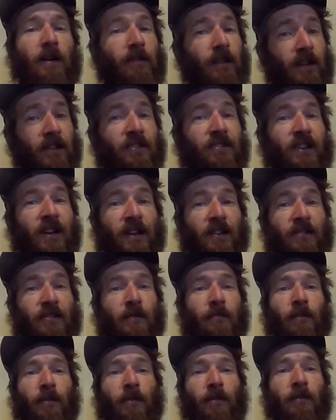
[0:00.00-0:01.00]
That's saying
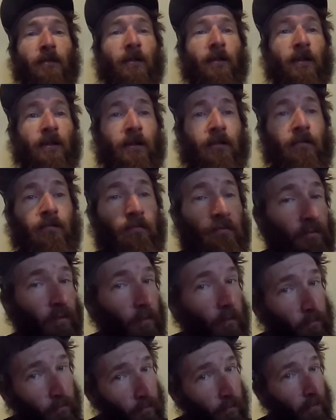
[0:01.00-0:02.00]
something
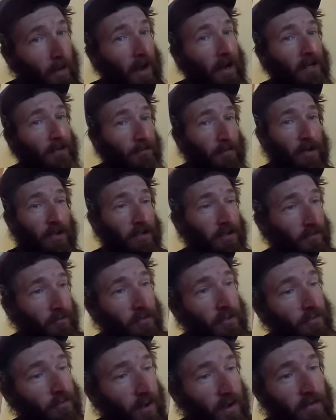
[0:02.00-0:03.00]
from my experience. The
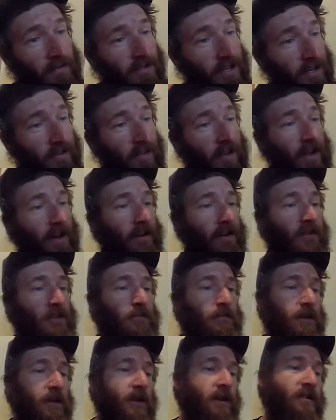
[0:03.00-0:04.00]
reason why I say that is
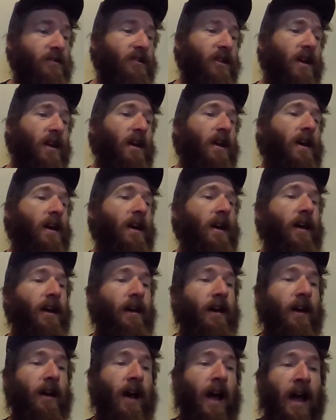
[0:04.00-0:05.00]
because
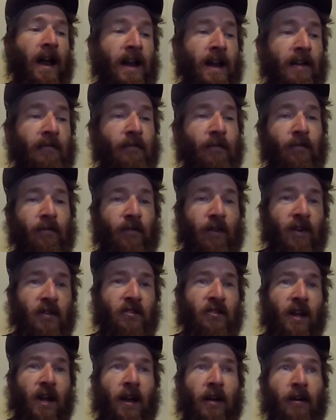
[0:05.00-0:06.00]
I never
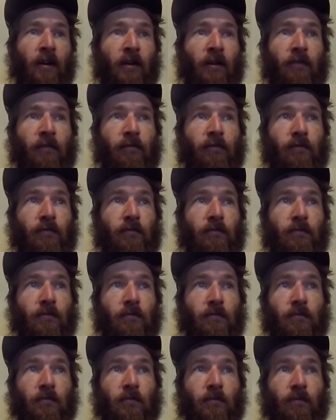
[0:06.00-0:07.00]
fished out of
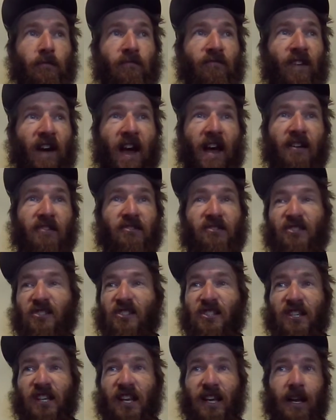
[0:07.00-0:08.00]
fast,
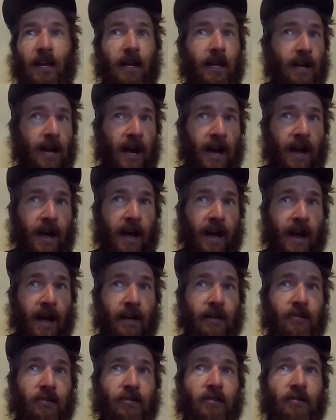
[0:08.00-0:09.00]
sleek
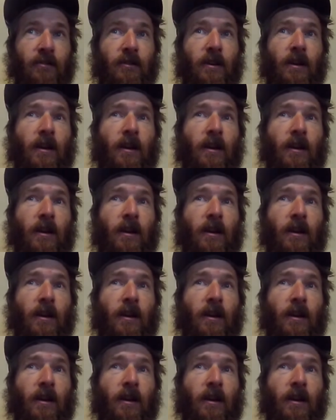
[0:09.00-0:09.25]
kayaks.